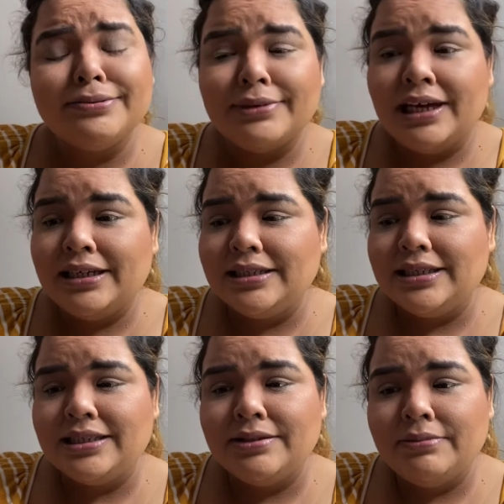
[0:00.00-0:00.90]
And it's,
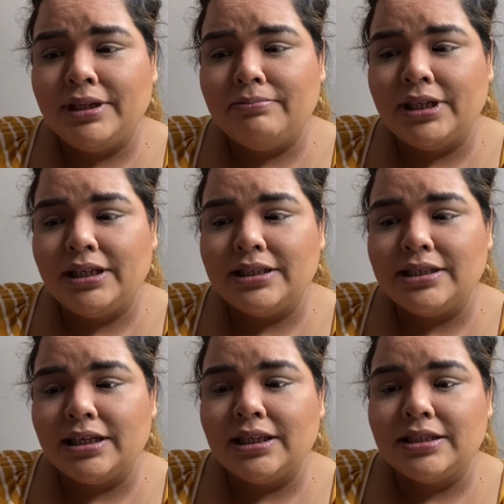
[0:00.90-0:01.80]
to me, money is
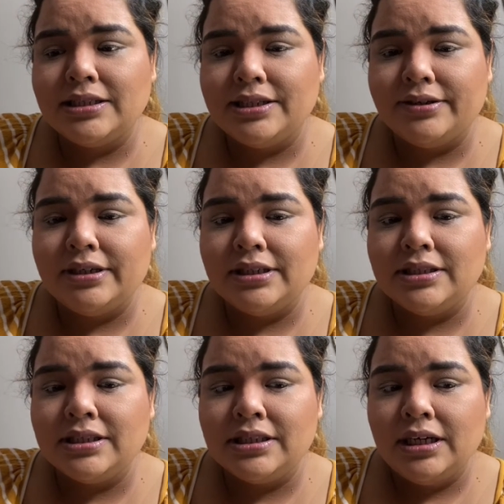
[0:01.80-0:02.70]
not that serious.